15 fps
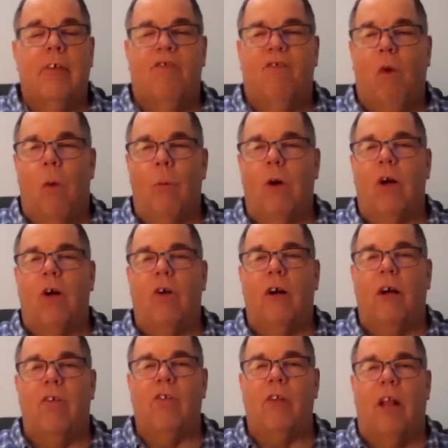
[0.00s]
former
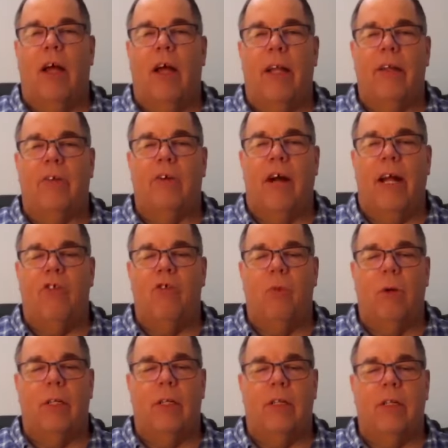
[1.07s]
Crestline
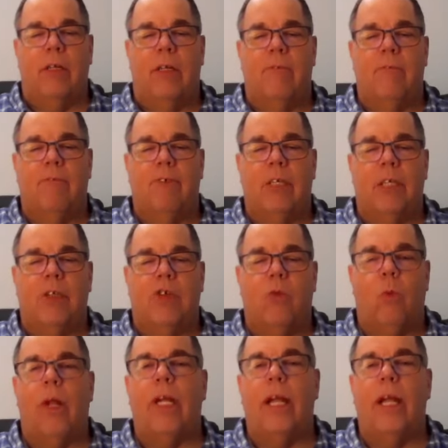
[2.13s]
graduate of
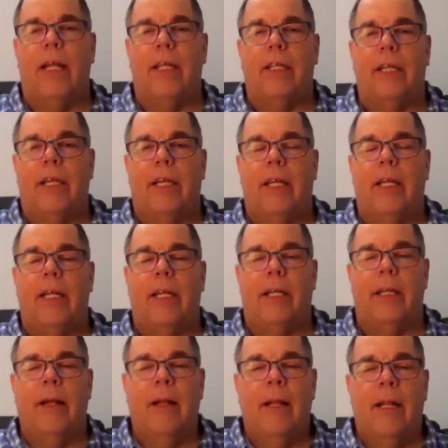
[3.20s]
2019
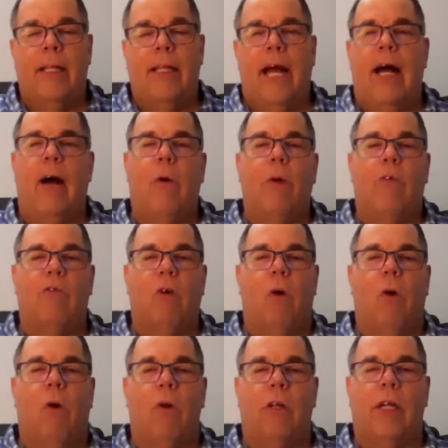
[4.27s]
and now
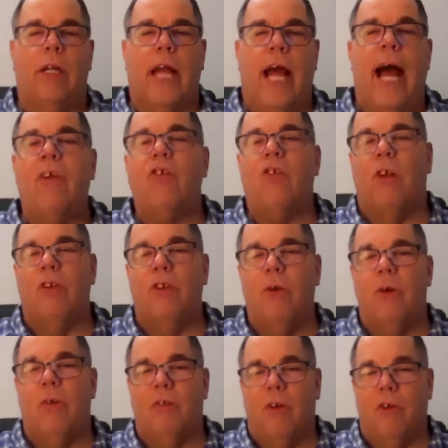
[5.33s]
enrolled at Ashland
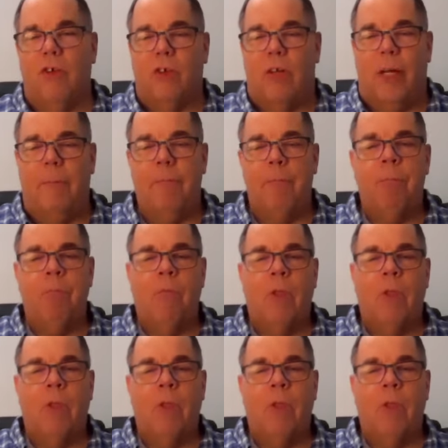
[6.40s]
University